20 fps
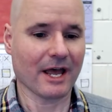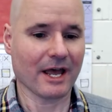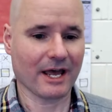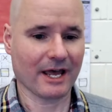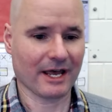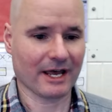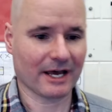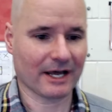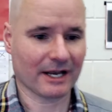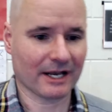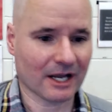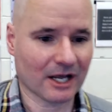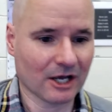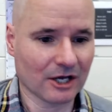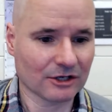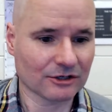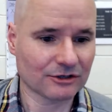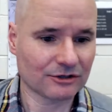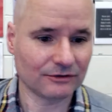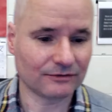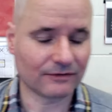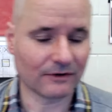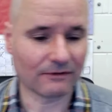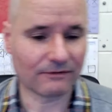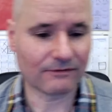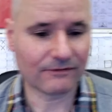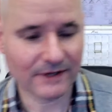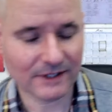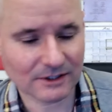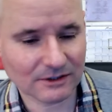and to
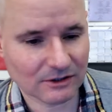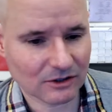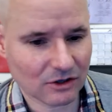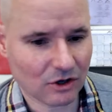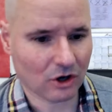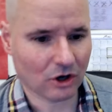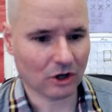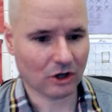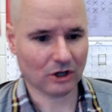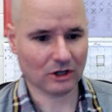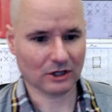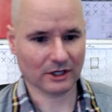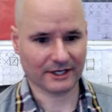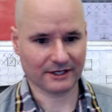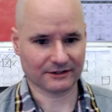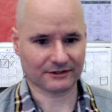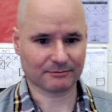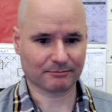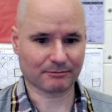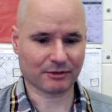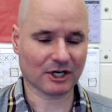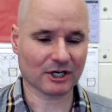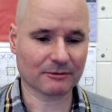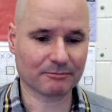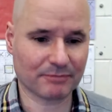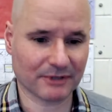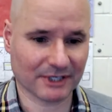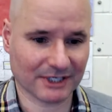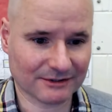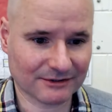fulfill all his
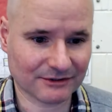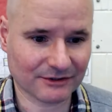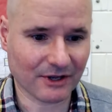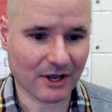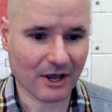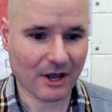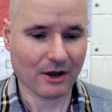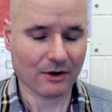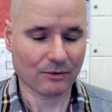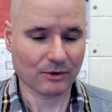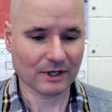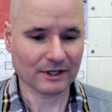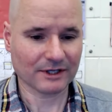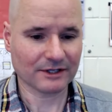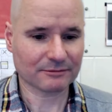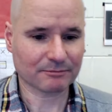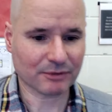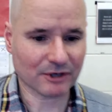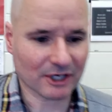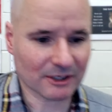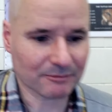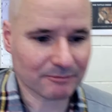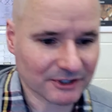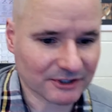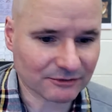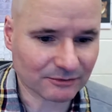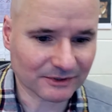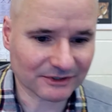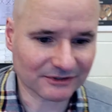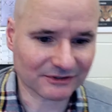purpose. Well, his
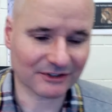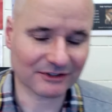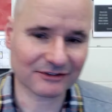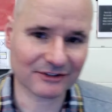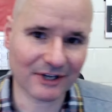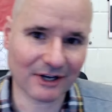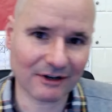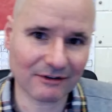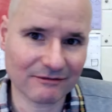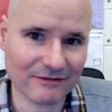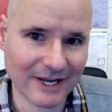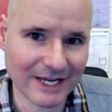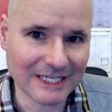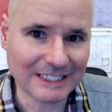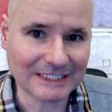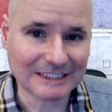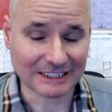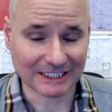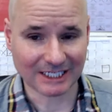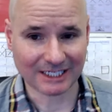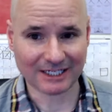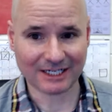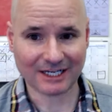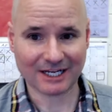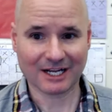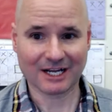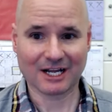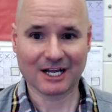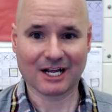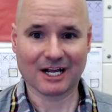purpose was the salvation
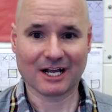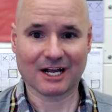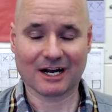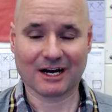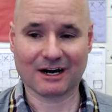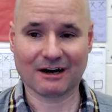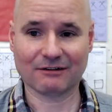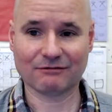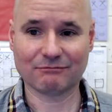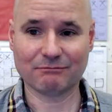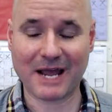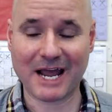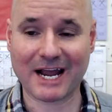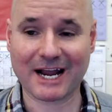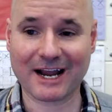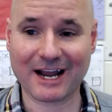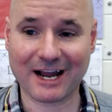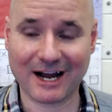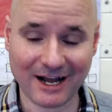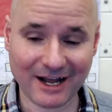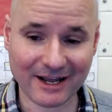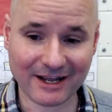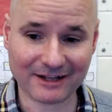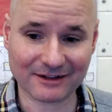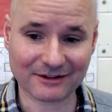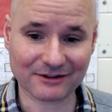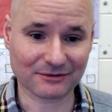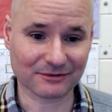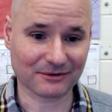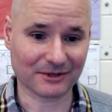of
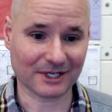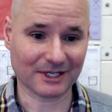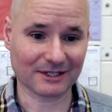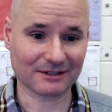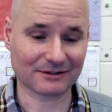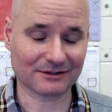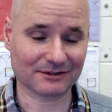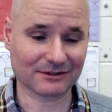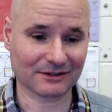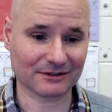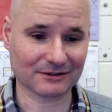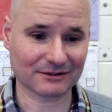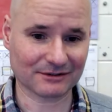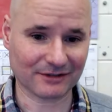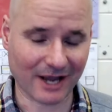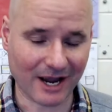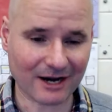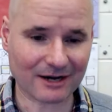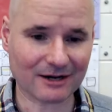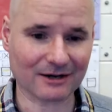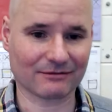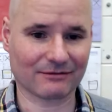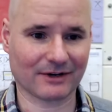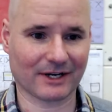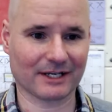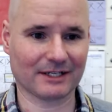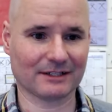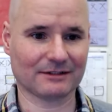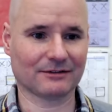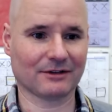mankind through his
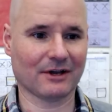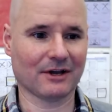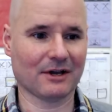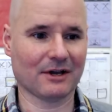sacrifice.